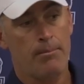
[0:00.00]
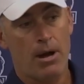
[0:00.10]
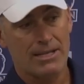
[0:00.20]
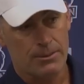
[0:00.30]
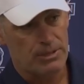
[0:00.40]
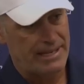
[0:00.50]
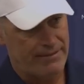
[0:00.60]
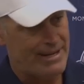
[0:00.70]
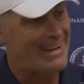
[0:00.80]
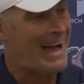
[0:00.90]
possibly
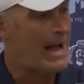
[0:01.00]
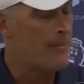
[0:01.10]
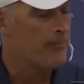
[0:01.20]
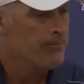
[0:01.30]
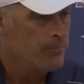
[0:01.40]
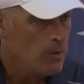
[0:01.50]
even dime